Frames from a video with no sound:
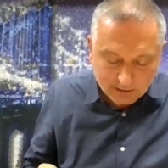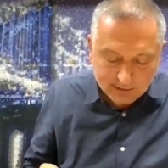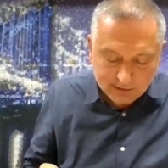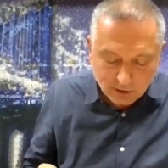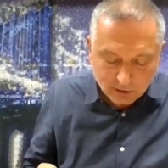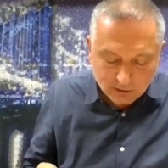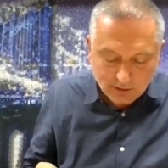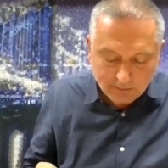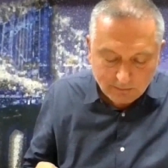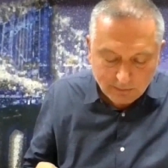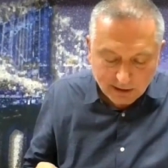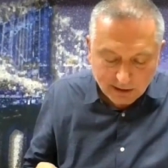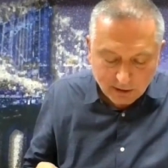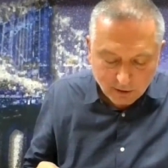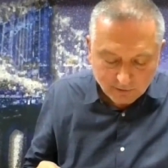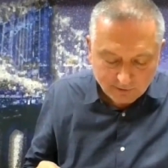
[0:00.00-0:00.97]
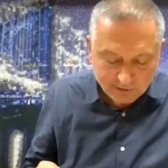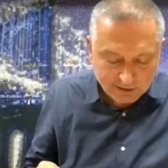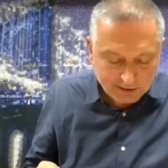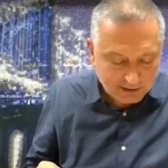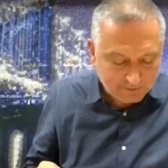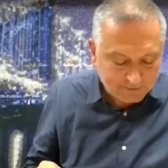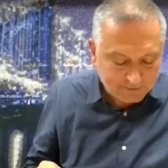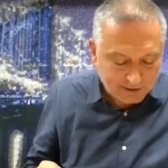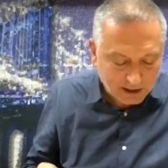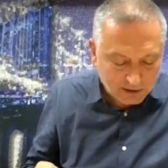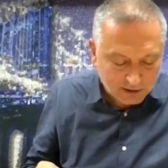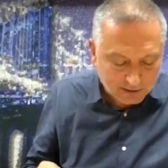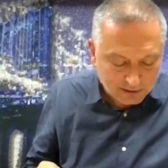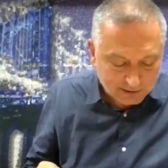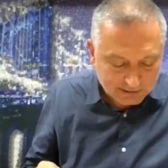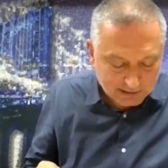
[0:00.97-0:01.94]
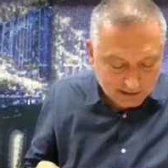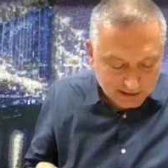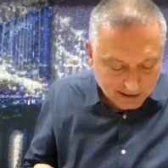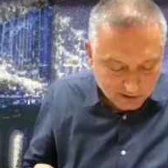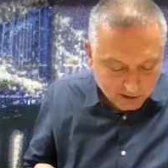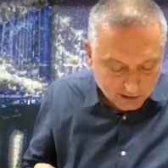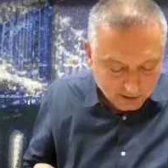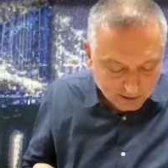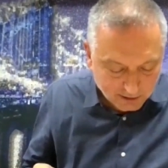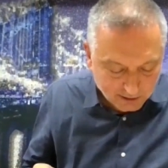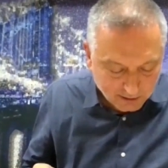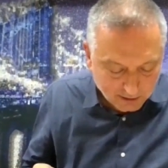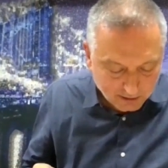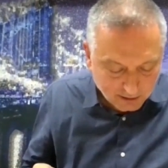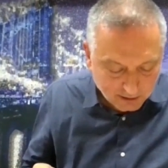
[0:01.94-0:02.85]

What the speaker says: is not a priority of natural selection.